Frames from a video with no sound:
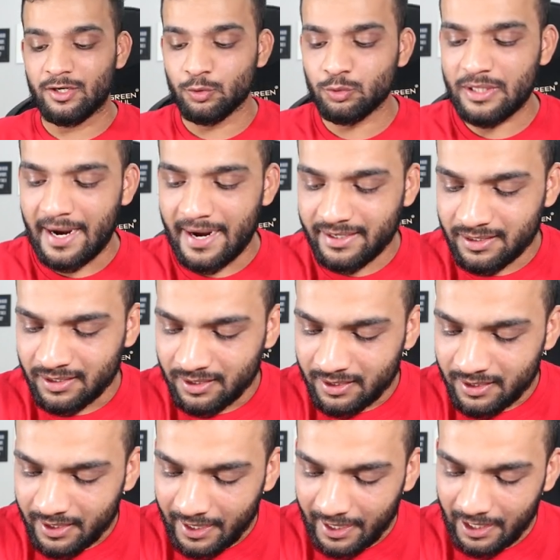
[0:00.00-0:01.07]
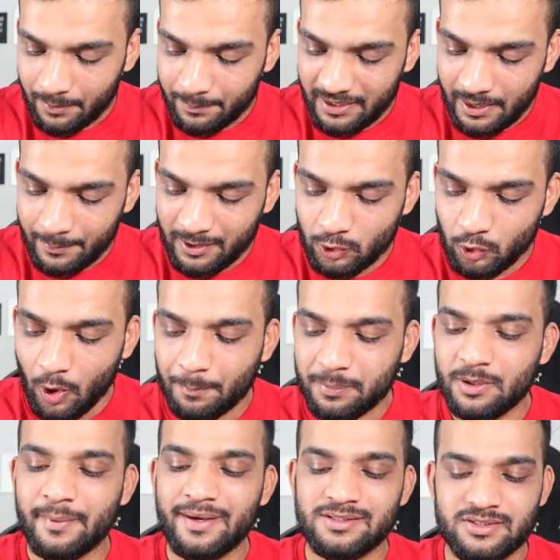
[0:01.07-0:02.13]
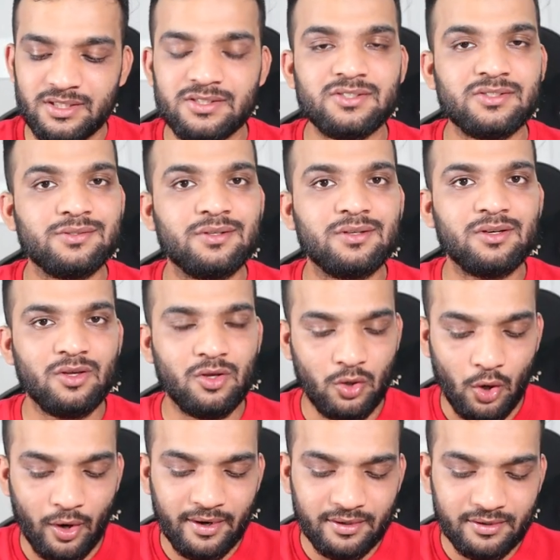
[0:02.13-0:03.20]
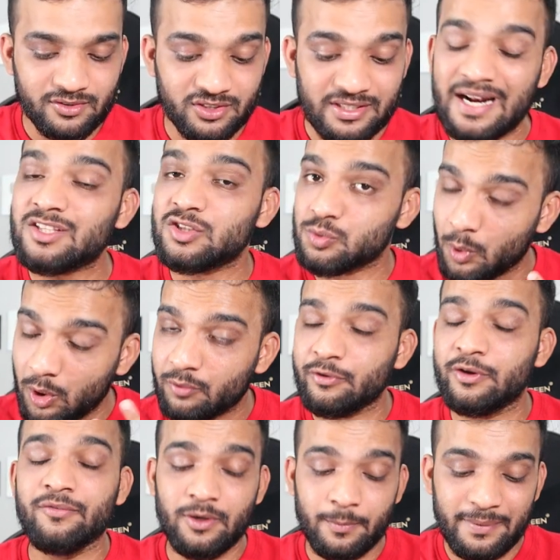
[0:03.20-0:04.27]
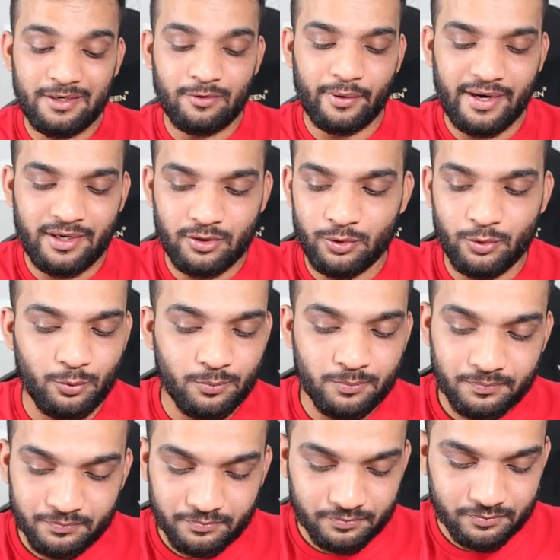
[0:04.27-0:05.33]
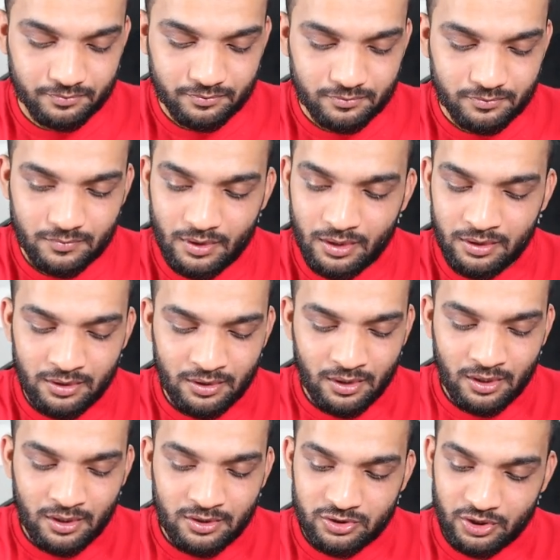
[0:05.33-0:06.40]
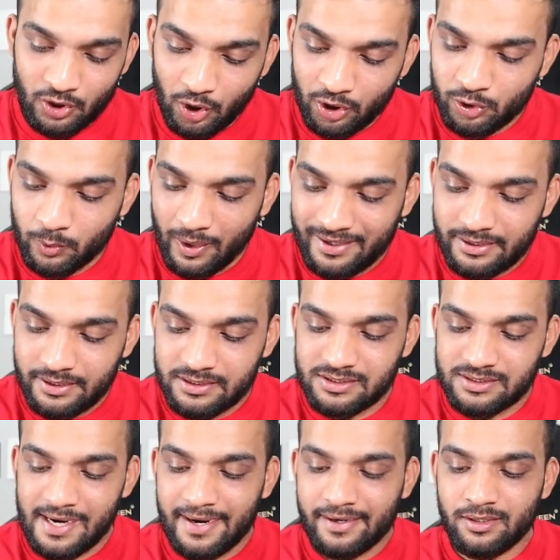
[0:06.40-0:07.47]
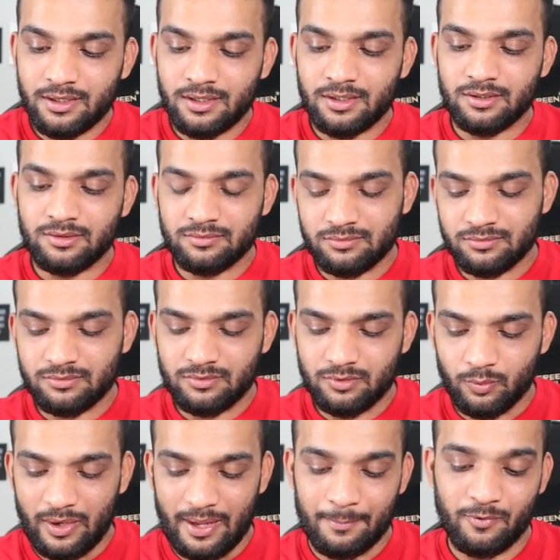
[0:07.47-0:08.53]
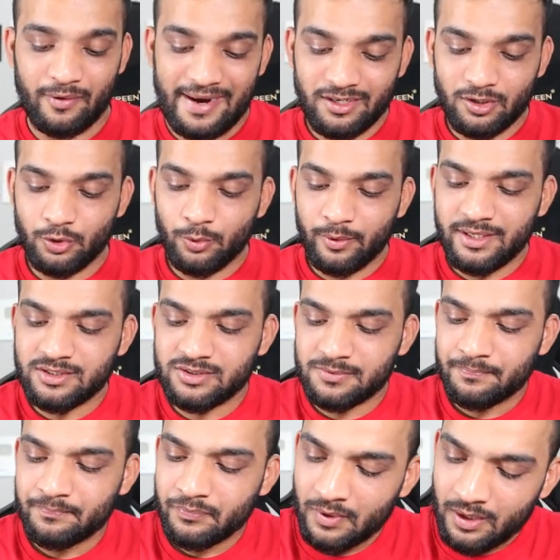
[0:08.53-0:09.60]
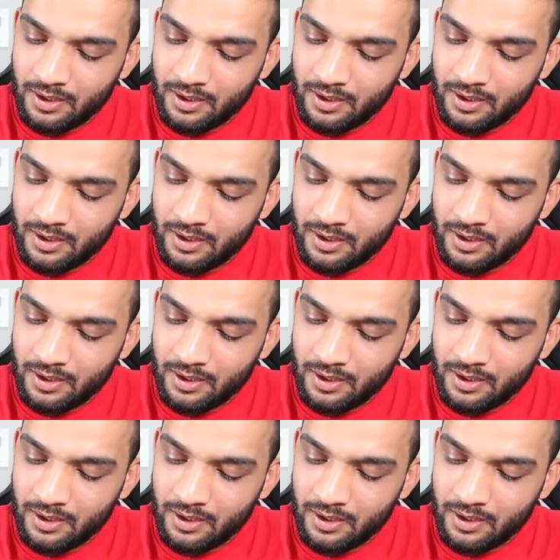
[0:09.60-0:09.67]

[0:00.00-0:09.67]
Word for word: can do that, I'll be able to optimize this. Got it? So that's what we will be trying to do. So in order to understand what I'm trying to do is,